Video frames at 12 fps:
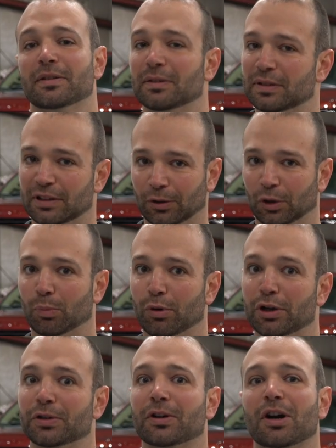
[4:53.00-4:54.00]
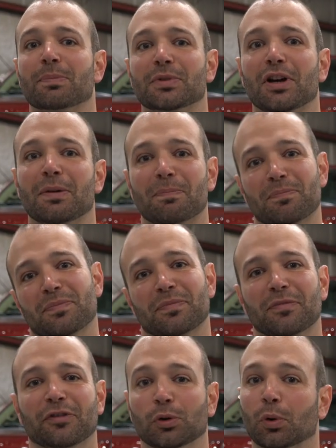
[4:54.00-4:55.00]
cylinder pressure comes up,
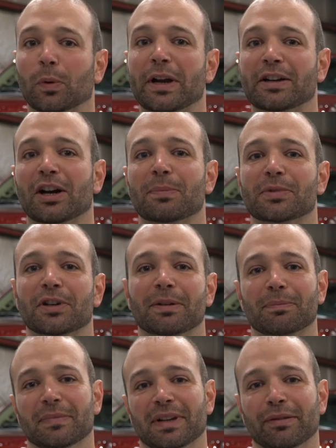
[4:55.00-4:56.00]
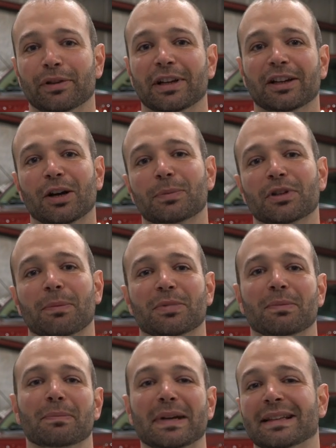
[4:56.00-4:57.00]
fuel rate comes up, everything comes up
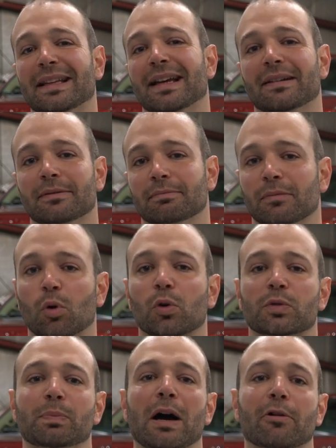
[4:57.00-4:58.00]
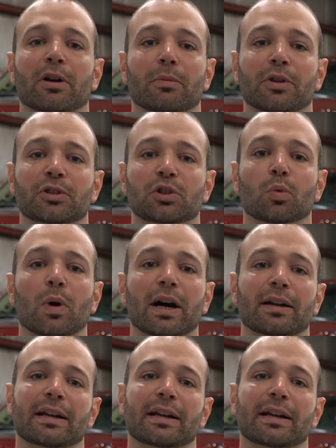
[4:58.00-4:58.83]
to make that horsepower number that you want